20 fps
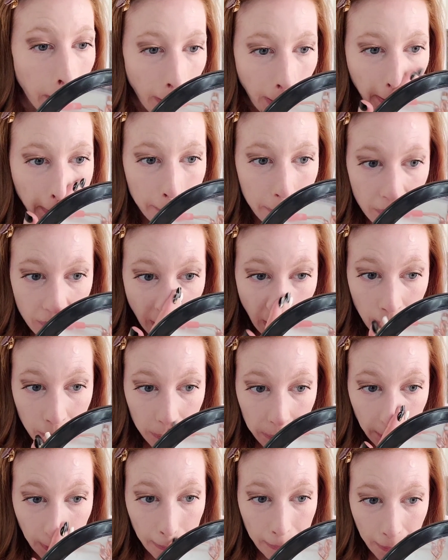I can move on
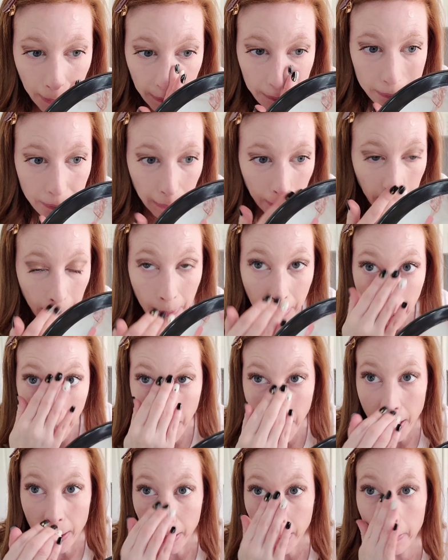with my life and
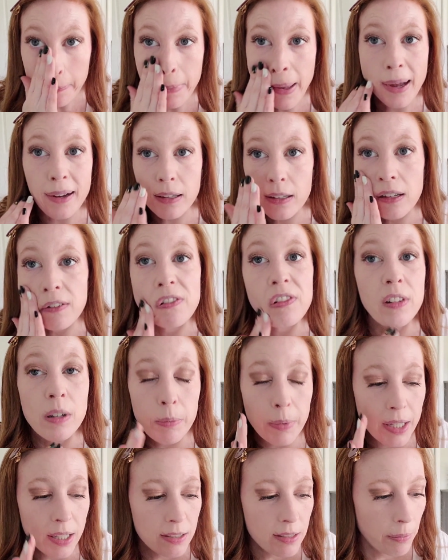get back into
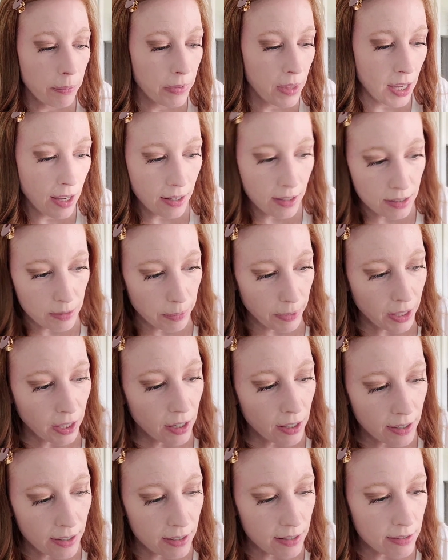filming some things
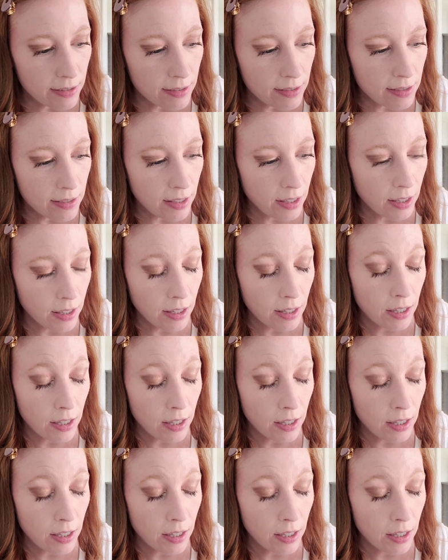because